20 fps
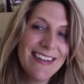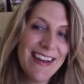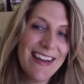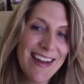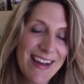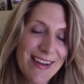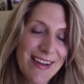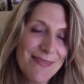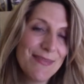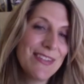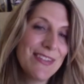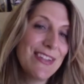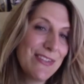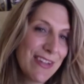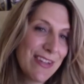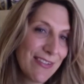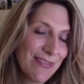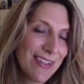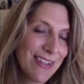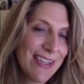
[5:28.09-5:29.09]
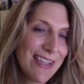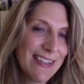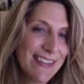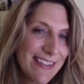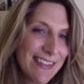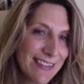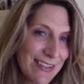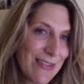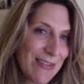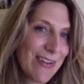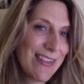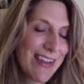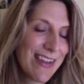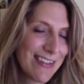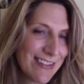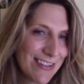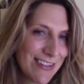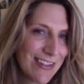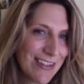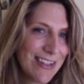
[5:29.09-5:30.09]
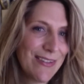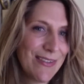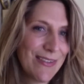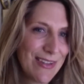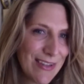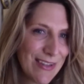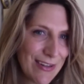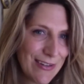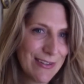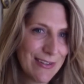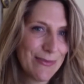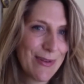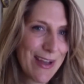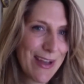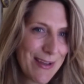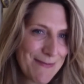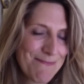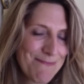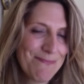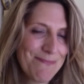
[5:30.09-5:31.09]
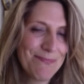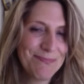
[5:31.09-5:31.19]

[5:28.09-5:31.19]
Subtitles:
you definitely get to go on that journey with her as well.